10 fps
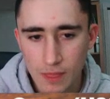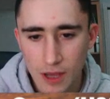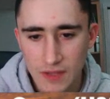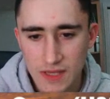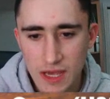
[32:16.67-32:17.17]
I
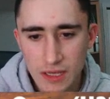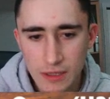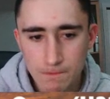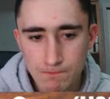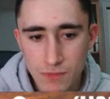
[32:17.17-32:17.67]
take,
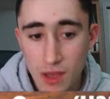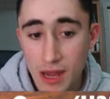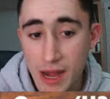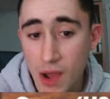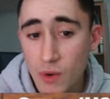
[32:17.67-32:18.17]
and
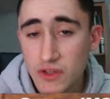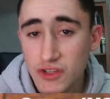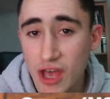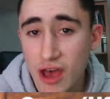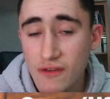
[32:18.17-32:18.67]
now I just
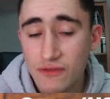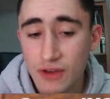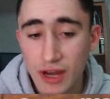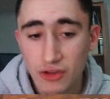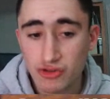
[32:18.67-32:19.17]
have an
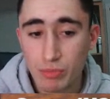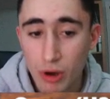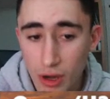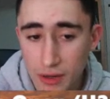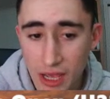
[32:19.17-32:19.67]
extra
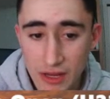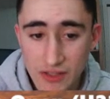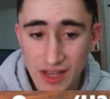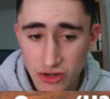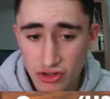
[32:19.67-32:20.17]
pawn, and it's
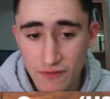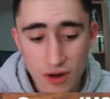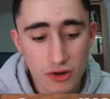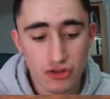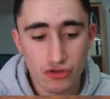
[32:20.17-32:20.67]
actually a
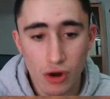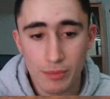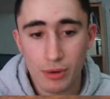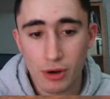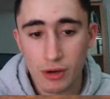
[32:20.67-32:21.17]
very strong
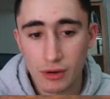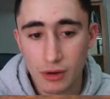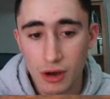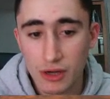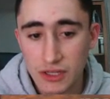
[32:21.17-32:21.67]
pawn
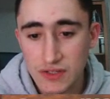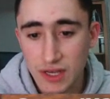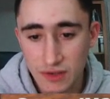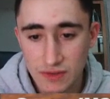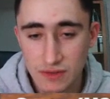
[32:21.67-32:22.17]
on
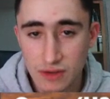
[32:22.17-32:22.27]
e6.